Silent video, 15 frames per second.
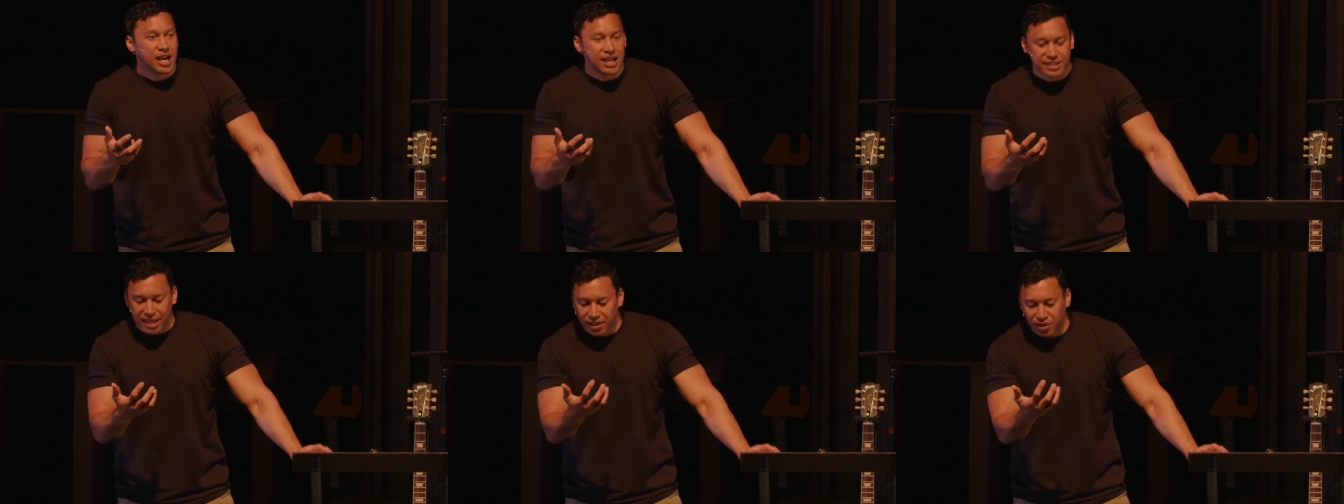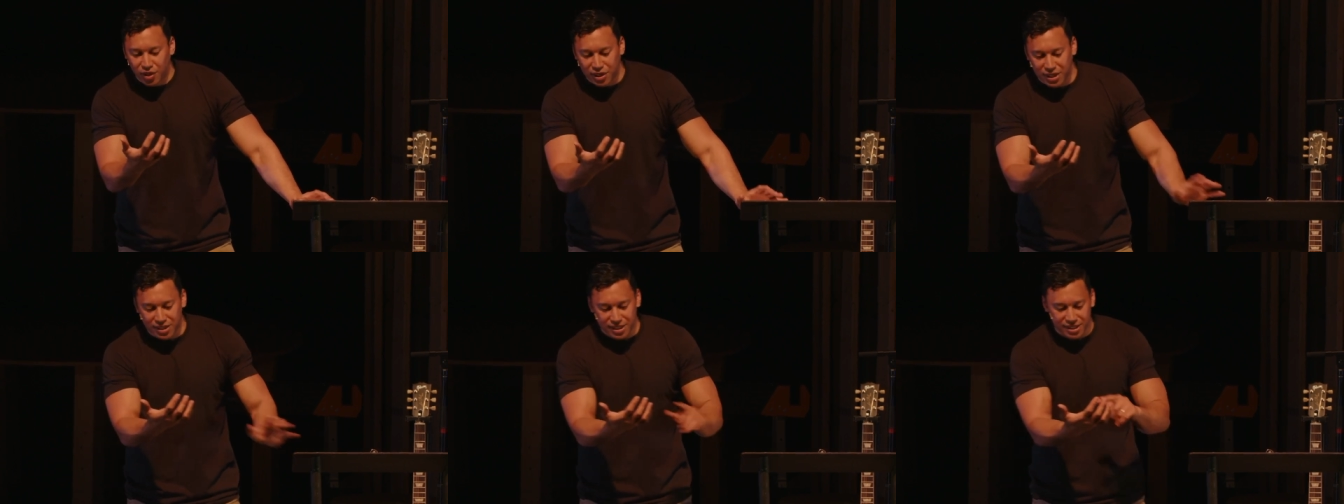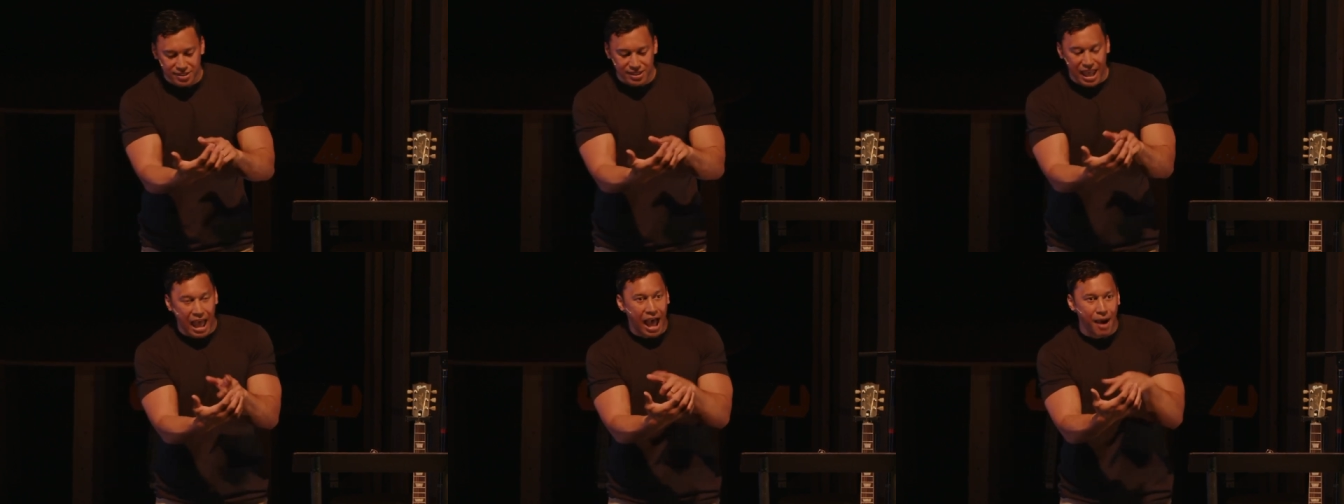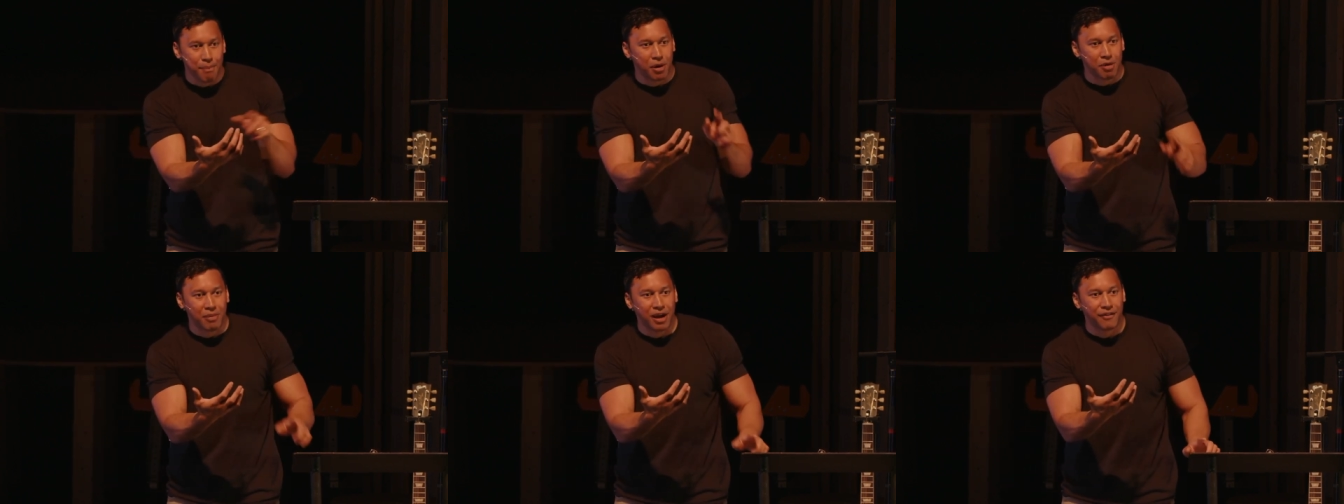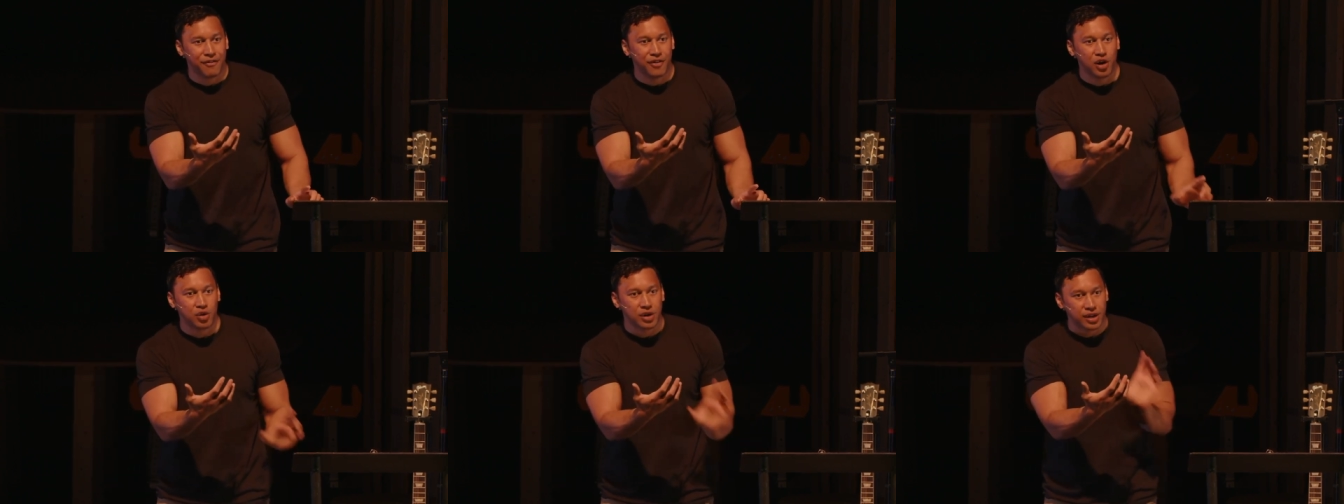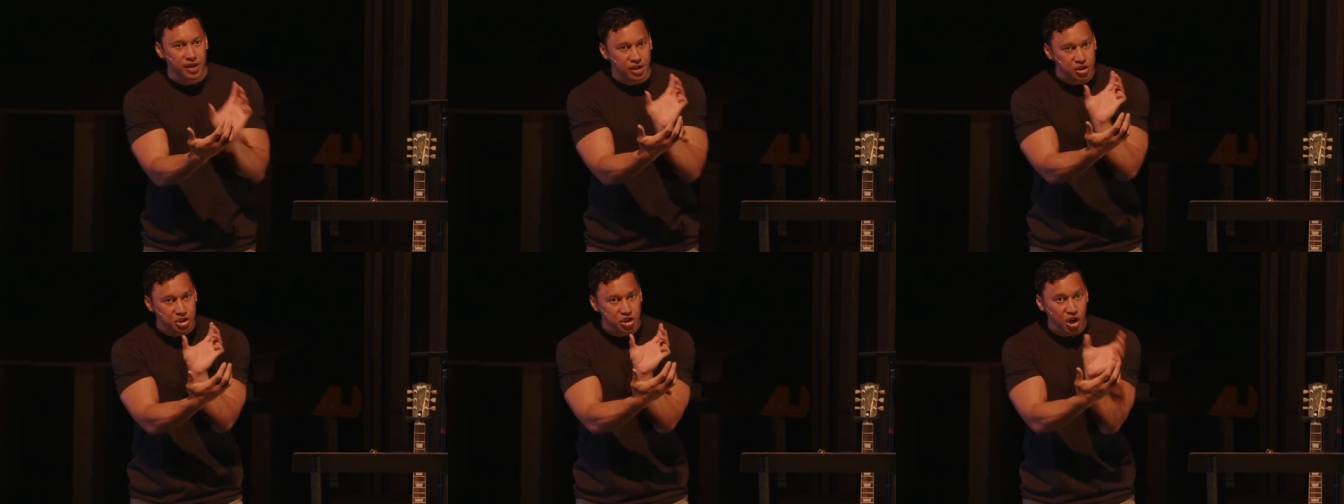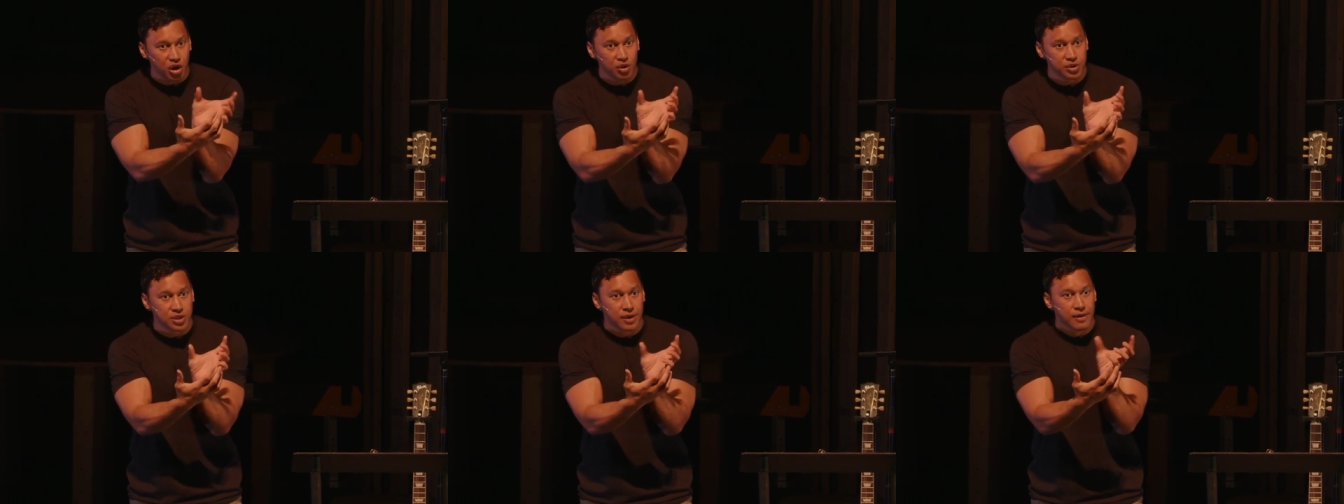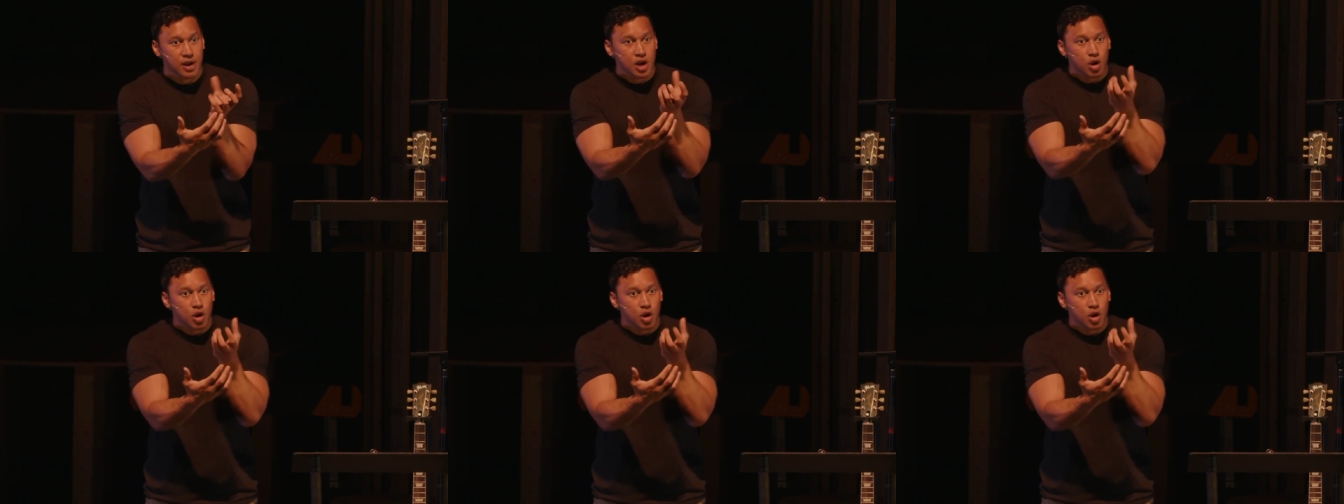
as I look at this app on my phone, and it shows